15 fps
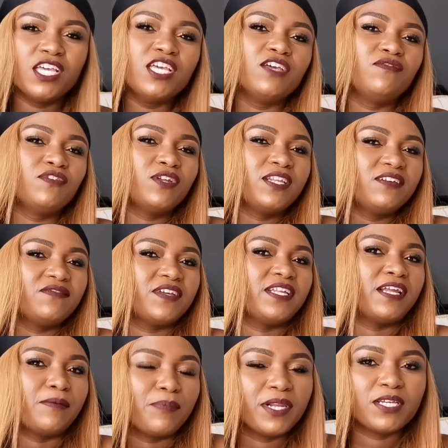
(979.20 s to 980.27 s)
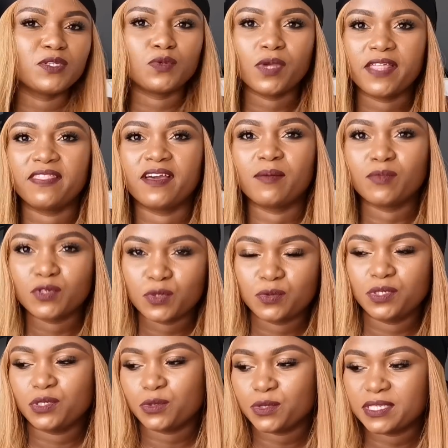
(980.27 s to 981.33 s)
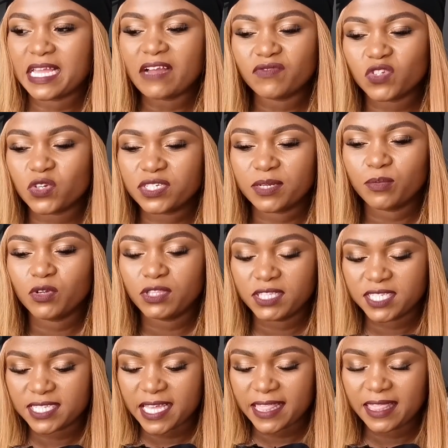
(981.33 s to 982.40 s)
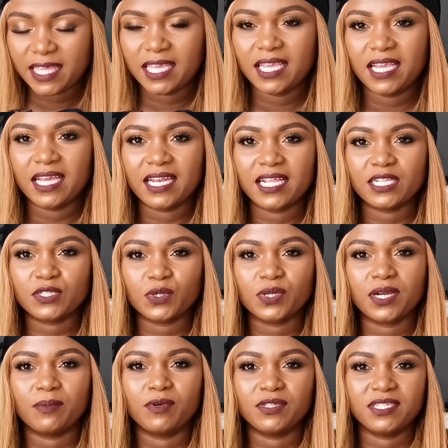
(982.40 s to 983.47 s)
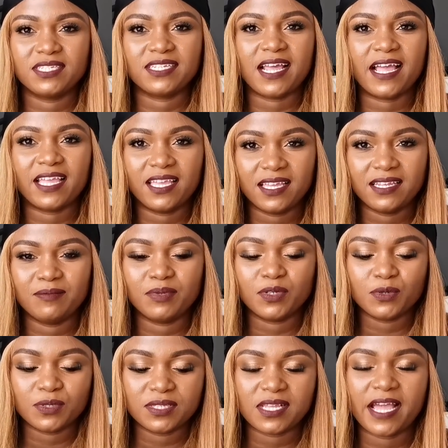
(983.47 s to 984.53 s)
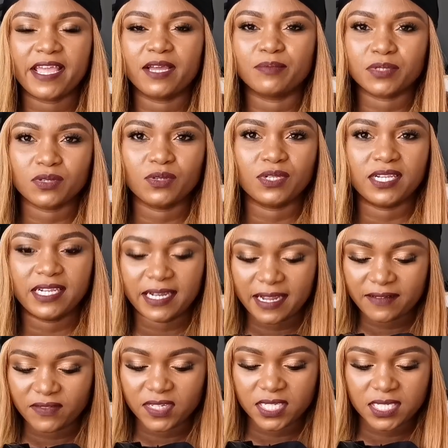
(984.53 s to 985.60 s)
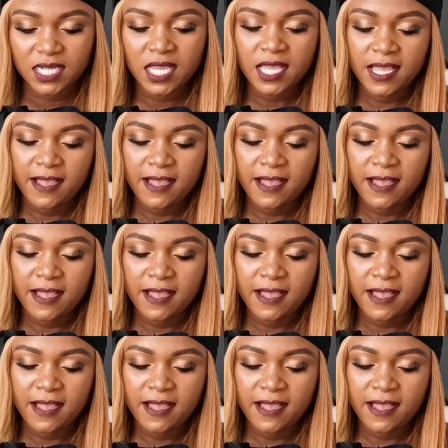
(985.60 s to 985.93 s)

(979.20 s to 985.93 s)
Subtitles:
if you live in a place where there are mosquitoes, I've talked about this thing and I'll talk about it again because I absolutely love it.